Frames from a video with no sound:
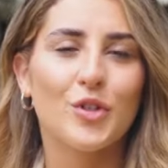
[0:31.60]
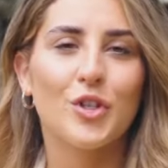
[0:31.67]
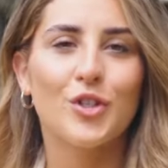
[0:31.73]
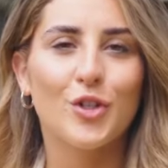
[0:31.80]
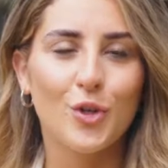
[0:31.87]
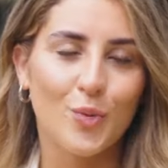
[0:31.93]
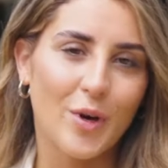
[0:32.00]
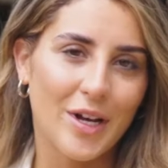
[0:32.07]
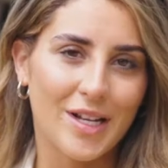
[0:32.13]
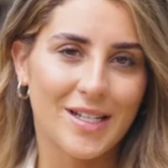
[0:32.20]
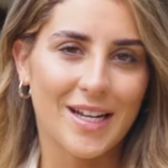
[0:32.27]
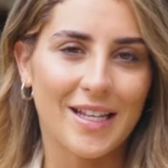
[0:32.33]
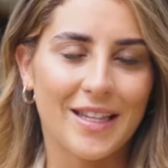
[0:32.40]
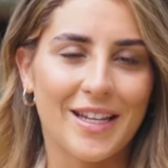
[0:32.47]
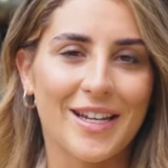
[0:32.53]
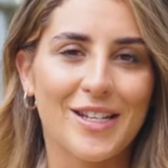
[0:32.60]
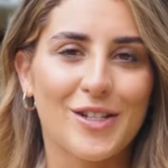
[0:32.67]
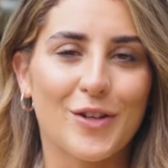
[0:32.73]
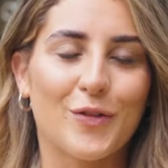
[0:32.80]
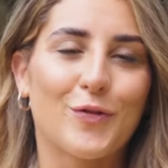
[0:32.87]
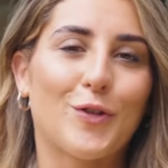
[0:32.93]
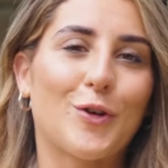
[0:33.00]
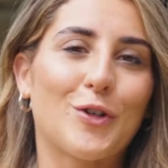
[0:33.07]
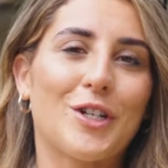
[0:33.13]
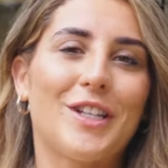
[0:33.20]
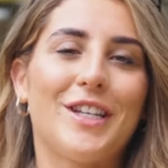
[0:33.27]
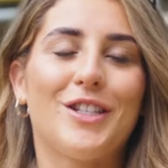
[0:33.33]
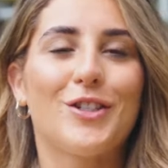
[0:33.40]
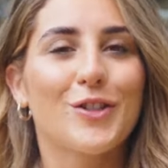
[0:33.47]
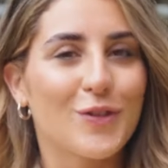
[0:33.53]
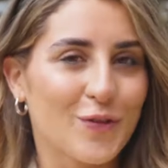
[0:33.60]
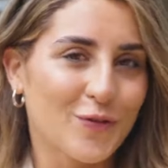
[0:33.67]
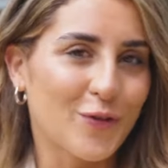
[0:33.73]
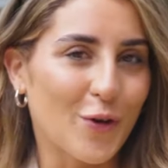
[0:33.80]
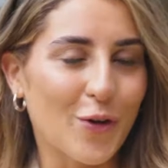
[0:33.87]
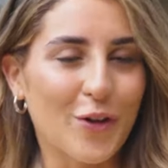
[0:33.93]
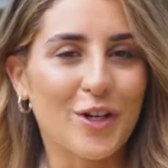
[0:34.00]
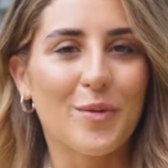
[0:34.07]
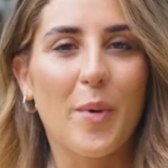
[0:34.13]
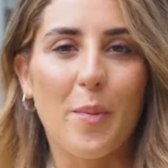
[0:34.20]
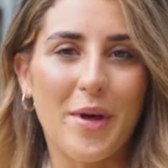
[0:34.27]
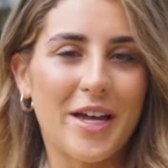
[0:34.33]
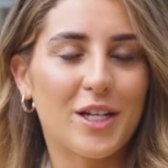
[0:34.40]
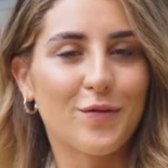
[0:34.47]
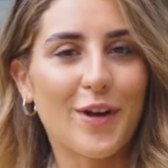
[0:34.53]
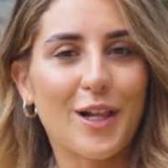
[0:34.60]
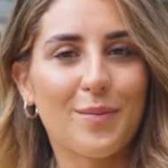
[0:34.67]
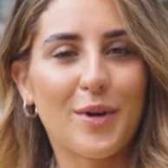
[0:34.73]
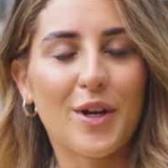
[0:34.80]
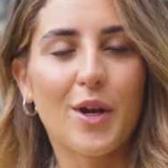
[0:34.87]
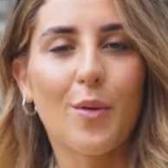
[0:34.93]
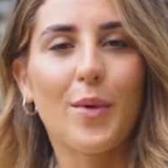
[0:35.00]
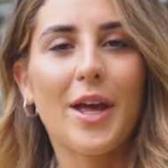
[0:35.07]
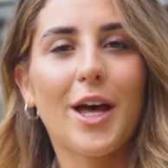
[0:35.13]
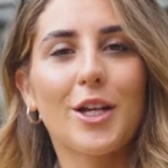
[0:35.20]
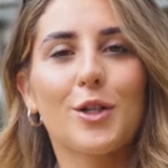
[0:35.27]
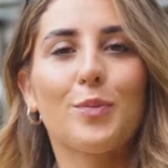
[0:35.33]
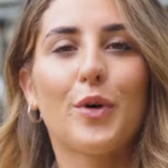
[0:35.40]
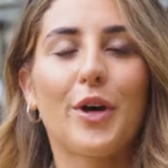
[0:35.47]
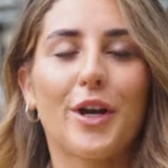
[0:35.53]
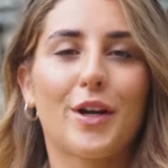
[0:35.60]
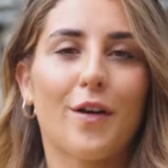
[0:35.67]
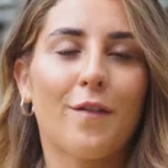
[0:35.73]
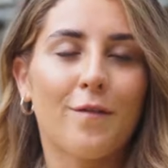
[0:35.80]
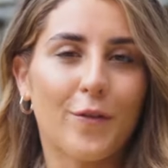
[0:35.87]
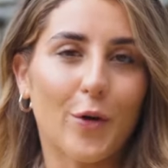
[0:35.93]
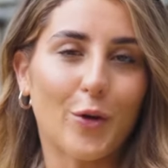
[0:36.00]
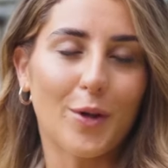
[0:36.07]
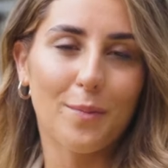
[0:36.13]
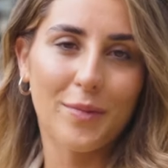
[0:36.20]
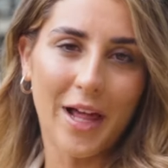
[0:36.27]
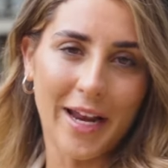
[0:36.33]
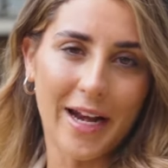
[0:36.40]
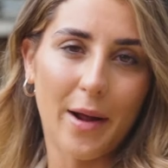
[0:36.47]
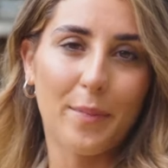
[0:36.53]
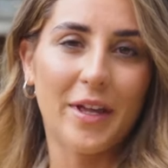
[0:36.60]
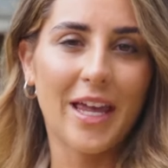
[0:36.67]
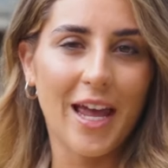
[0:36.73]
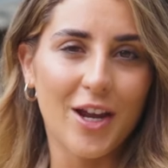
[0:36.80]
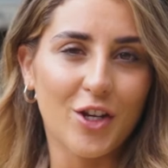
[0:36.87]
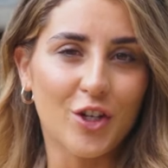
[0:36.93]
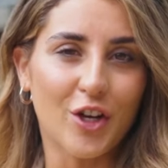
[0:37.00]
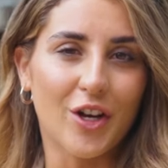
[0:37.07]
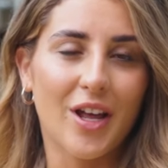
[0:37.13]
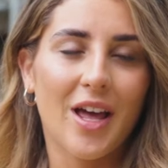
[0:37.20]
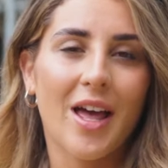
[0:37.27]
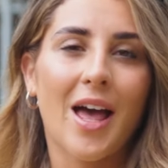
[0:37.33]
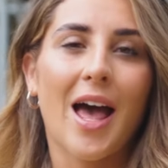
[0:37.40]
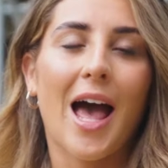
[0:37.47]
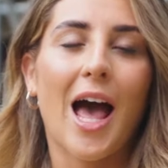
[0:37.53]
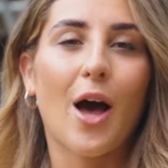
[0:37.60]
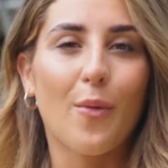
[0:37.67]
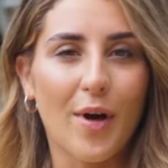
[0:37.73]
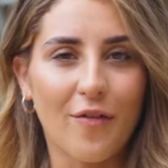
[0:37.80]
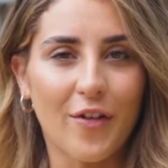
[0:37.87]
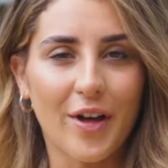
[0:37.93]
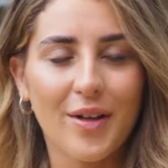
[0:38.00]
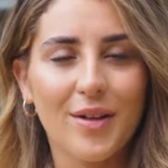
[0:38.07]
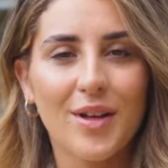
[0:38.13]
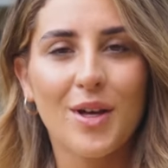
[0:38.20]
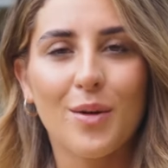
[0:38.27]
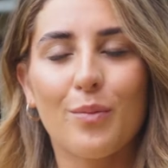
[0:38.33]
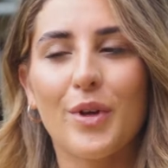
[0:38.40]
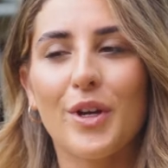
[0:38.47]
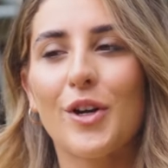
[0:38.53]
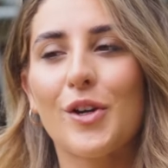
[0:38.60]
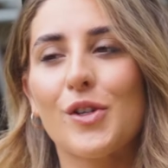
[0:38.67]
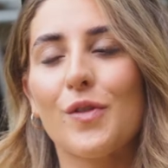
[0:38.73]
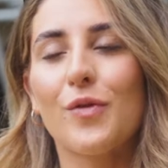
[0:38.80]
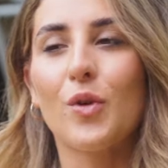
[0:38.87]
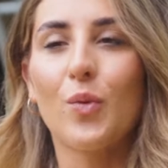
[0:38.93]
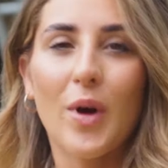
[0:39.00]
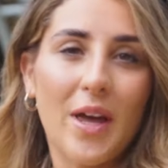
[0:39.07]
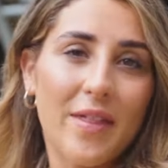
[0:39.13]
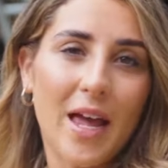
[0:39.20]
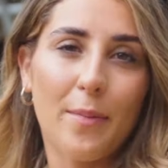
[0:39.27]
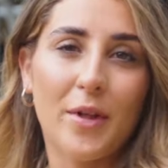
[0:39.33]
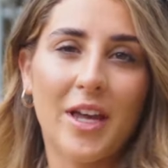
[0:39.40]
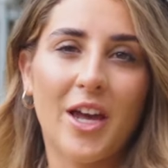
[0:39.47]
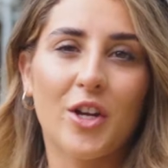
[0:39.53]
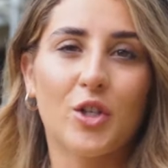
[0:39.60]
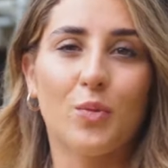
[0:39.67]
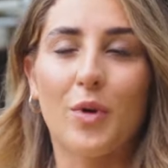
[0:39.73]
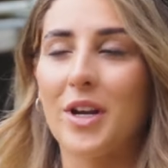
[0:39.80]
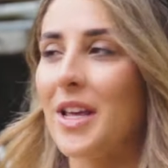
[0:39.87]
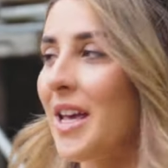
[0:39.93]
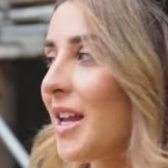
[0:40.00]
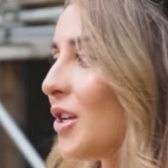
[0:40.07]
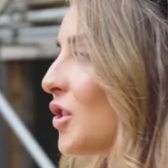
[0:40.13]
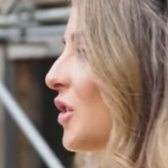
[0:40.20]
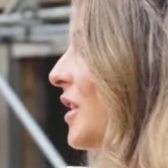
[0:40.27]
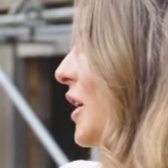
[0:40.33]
to do works like this, unfortunately, doesn't fall under permit development, and we had to put in a full planning application. However, because of the way the application went in to